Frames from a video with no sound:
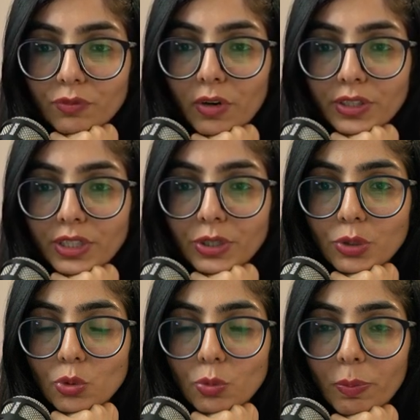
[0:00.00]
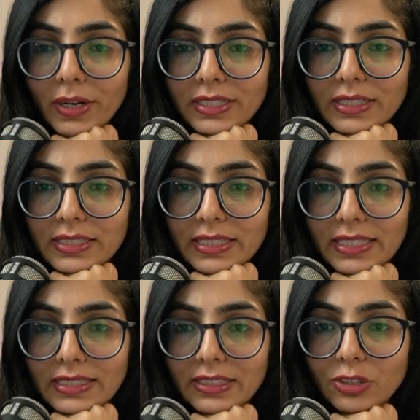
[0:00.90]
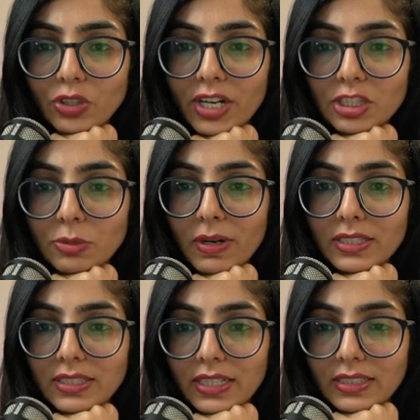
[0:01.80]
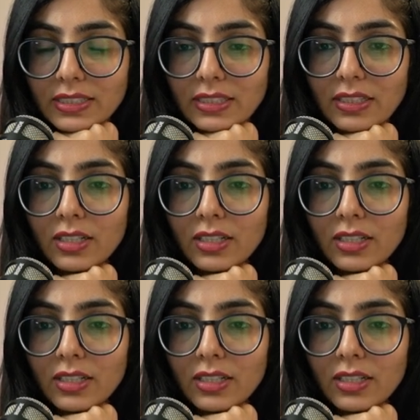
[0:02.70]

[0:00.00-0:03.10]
42.6 into 10 raised to power 6.